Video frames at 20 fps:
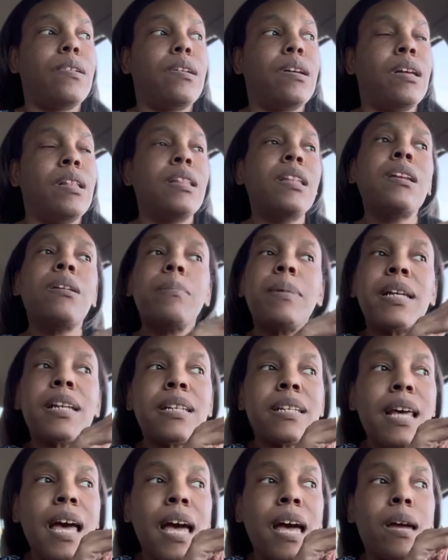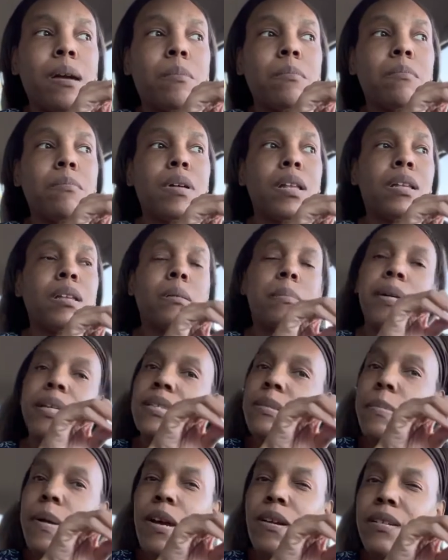a little bit of time, a little bit
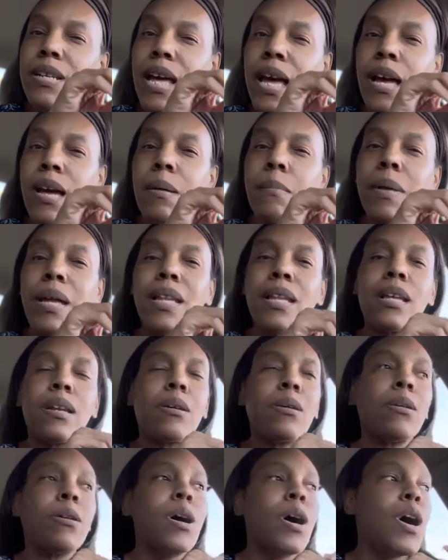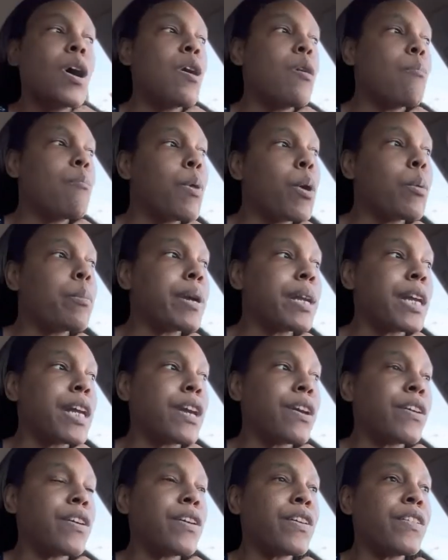of spare time, a little moment
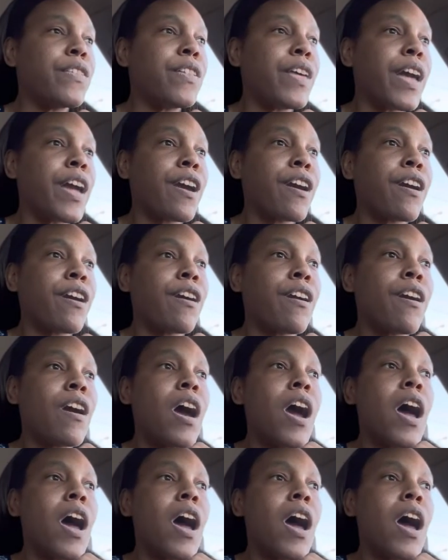here or there,